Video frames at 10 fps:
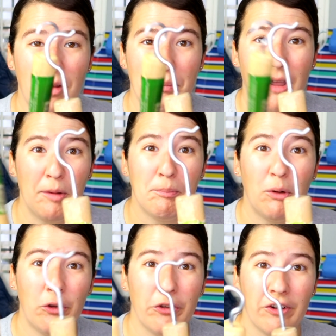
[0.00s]
peg
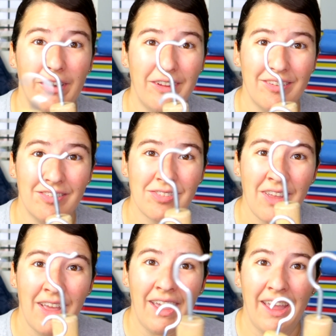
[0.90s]
puller is.
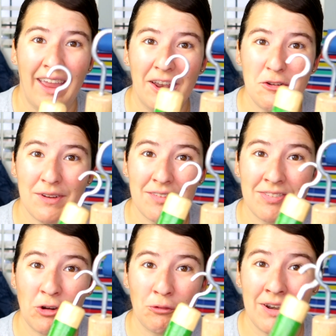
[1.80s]
And you can
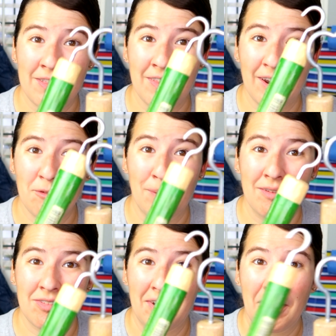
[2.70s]
see already that I've
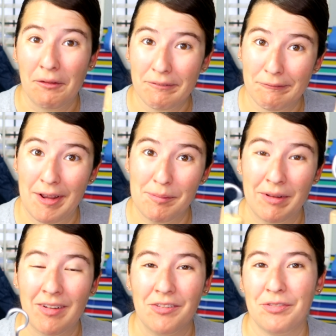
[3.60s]
bent it out, right?
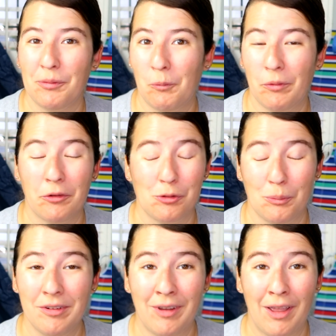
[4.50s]
Because there was
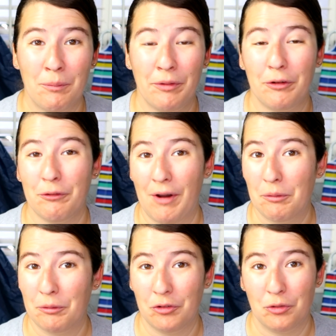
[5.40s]
one day where the
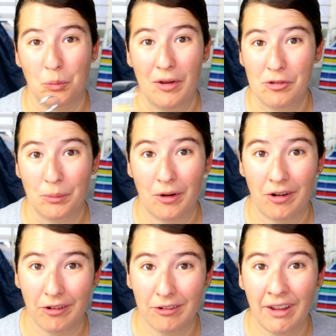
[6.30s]
ground was just way too
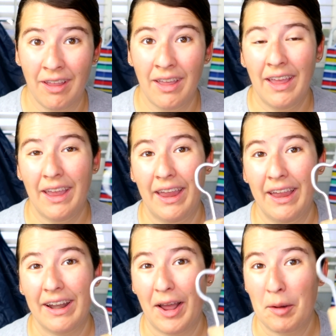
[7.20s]
hard
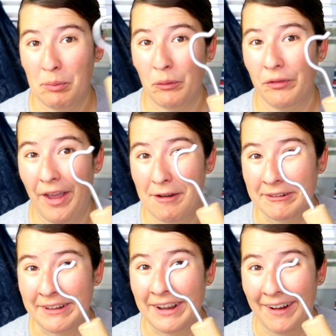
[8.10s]
and I pulled
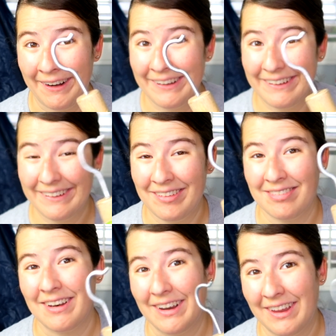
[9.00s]
heavily on it
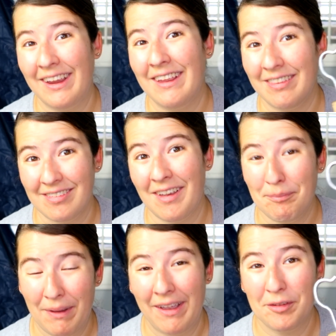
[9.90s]
instead of kicking the
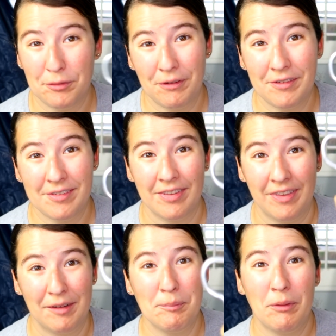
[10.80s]
tent pegs first and
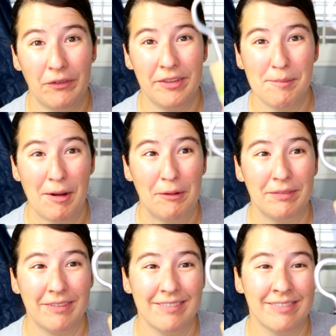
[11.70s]
then pulling them out
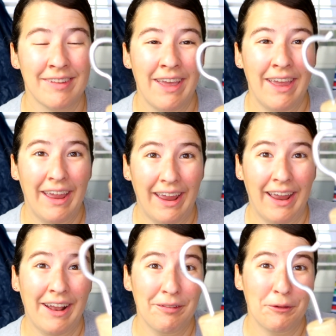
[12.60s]
with this.
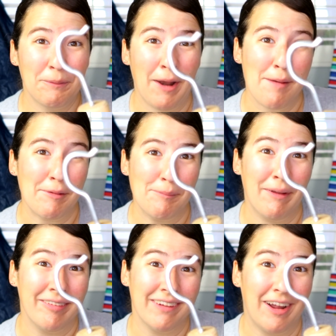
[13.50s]
And look what happened, it
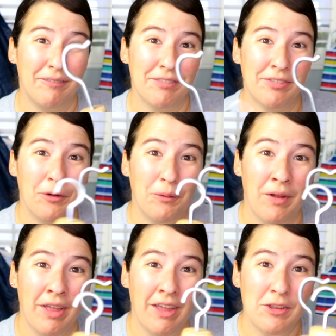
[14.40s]
bent it out.
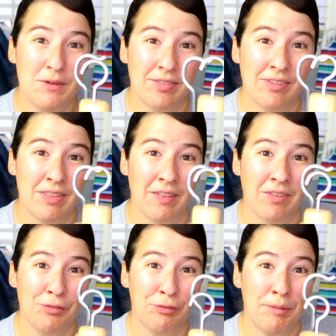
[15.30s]
So you can see that
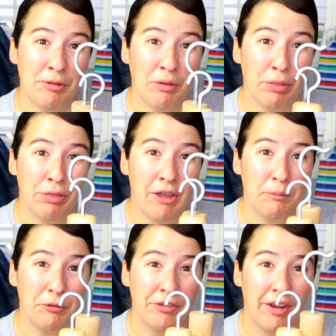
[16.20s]
this flimsy little
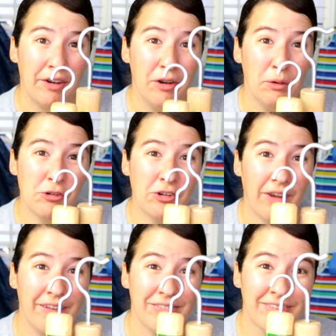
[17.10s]
thing will stand no
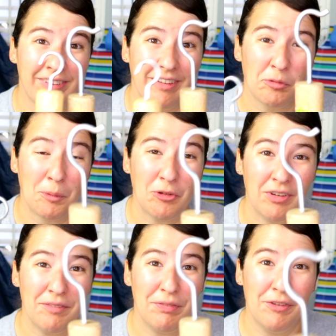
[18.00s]
chance,
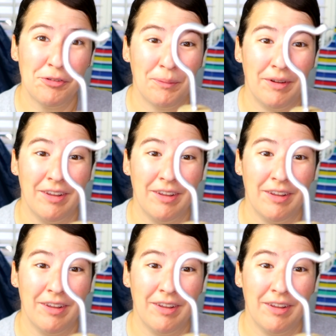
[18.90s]
especially if this one